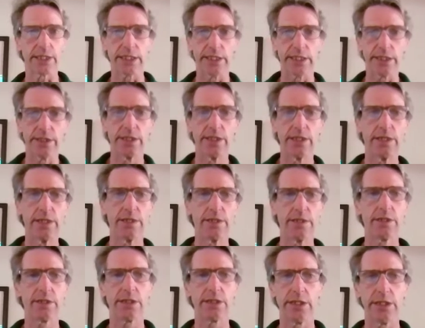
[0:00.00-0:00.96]
and,
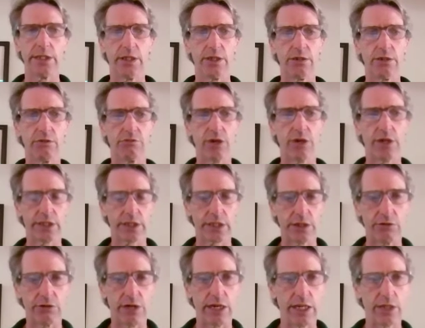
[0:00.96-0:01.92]
running
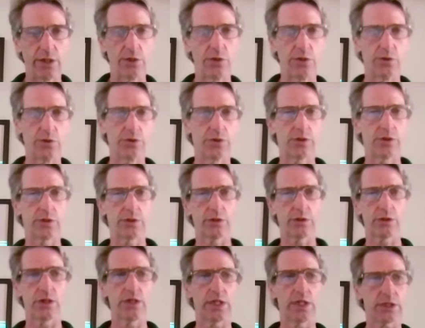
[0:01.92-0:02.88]
around,
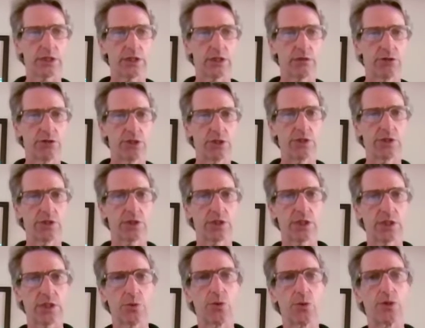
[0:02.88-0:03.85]
collecting real
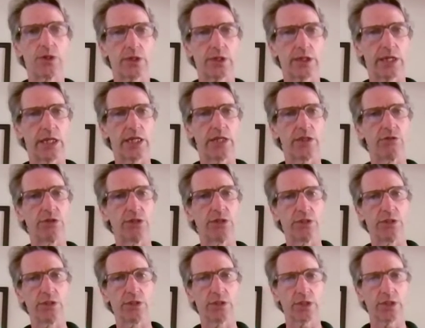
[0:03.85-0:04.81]
estate, working on
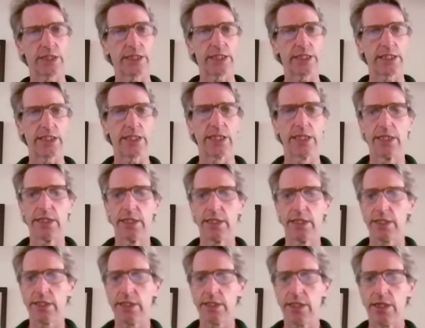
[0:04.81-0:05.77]
real estate,
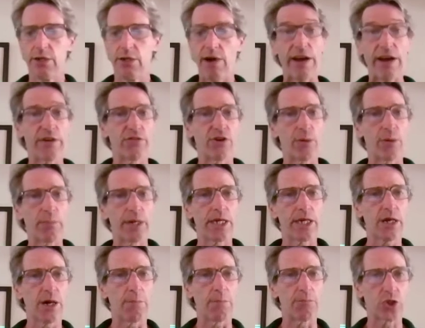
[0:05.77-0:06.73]
out of our
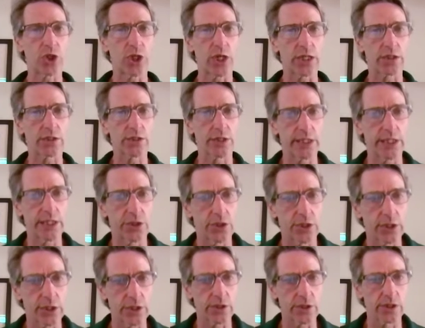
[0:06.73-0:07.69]
pickup trucks, I guess
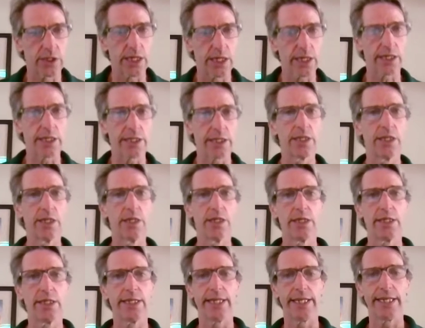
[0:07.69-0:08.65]
you can say.
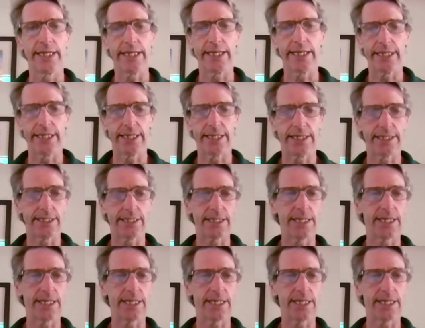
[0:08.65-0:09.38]
And,